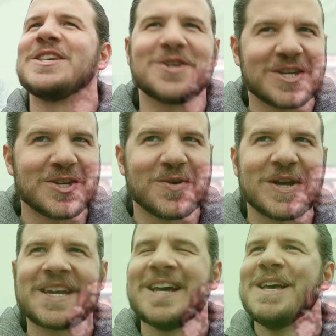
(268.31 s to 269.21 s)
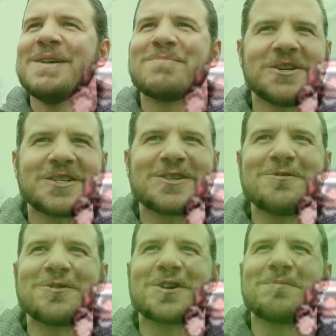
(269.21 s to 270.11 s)
You can do it. Pretty
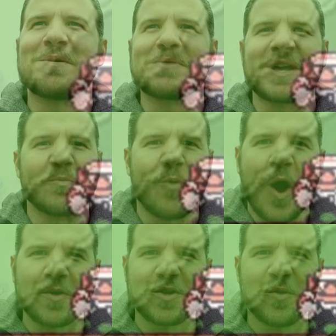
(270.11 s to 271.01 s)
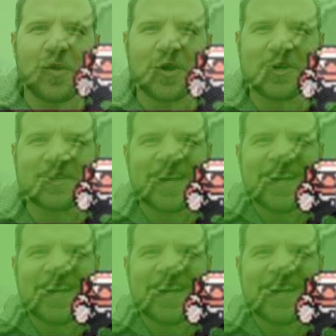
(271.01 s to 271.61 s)
soon you're gonna be playing Wario World